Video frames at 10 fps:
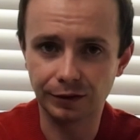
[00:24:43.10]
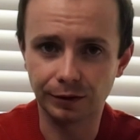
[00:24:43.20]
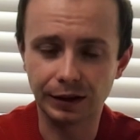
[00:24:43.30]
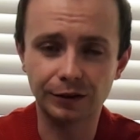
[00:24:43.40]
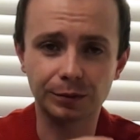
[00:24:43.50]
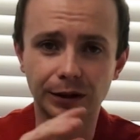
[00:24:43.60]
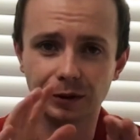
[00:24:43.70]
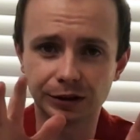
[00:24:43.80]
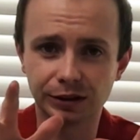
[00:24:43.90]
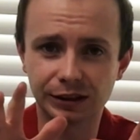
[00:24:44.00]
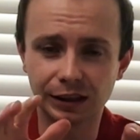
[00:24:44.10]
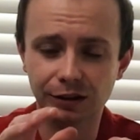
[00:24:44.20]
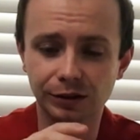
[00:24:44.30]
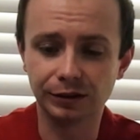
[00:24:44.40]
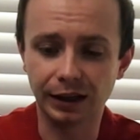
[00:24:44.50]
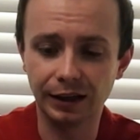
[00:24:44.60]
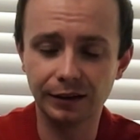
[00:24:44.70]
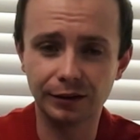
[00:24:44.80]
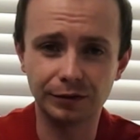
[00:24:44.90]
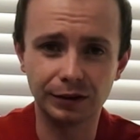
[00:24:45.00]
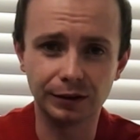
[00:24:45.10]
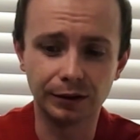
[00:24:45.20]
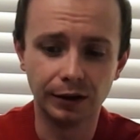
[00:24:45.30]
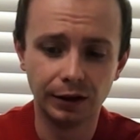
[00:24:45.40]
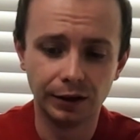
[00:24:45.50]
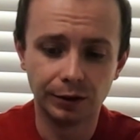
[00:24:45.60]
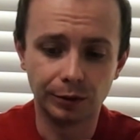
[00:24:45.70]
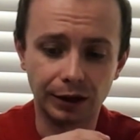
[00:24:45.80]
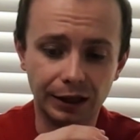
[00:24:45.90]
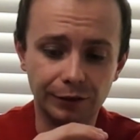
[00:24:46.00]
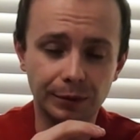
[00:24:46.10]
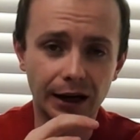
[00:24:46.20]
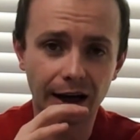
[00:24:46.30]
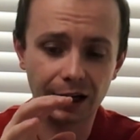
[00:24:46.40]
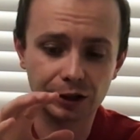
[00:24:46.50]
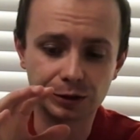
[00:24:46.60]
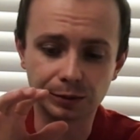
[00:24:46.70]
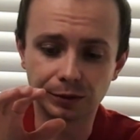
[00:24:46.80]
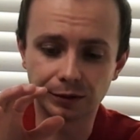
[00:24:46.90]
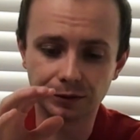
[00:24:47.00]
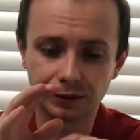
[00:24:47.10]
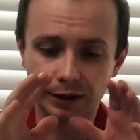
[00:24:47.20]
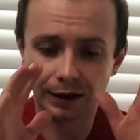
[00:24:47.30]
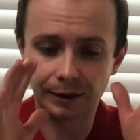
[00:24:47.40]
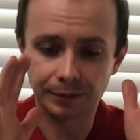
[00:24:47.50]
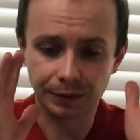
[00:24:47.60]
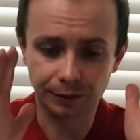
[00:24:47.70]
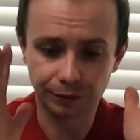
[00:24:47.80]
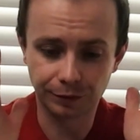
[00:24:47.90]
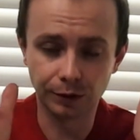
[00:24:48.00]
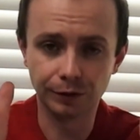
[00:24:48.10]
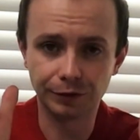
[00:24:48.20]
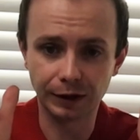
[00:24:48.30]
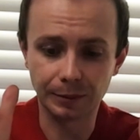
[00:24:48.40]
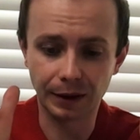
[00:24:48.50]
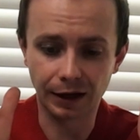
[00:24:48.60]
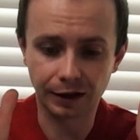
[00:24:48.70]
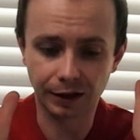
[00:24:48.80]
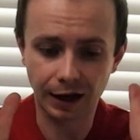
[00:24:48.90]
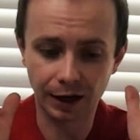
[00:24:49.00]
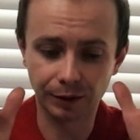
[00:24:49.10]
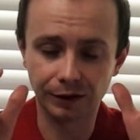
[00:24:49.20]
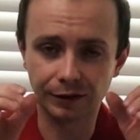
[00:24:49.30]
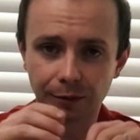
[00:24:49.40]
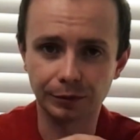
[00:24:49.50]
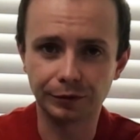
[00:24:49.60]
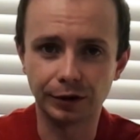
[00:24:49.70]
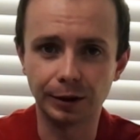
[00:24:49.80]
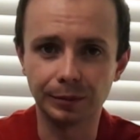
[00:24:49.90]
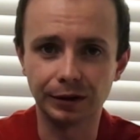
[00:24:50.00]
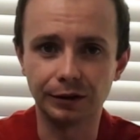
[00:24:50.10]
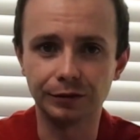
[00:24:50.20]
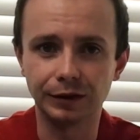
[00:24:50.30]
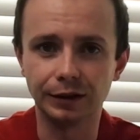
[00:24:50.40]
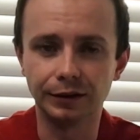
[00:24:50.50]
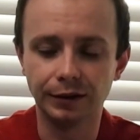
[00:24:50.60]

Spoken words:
So that's why I want you to stay tuned to the end of this video where I give my actual full feedback on how this thing performed in the field.